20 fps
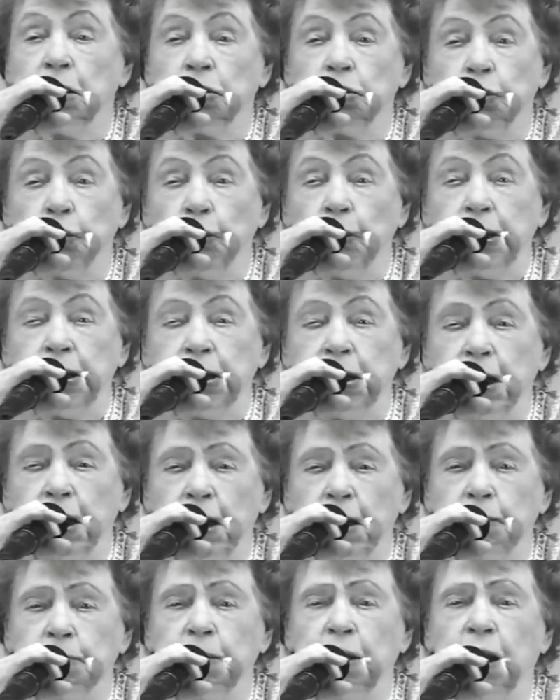to a
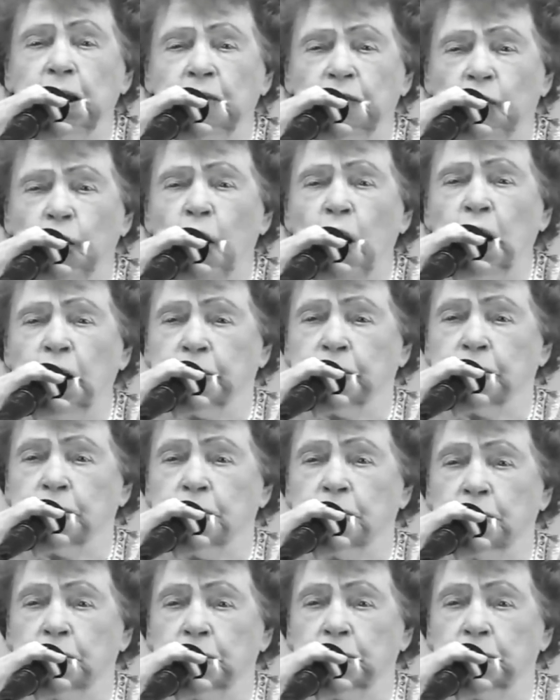tub of water.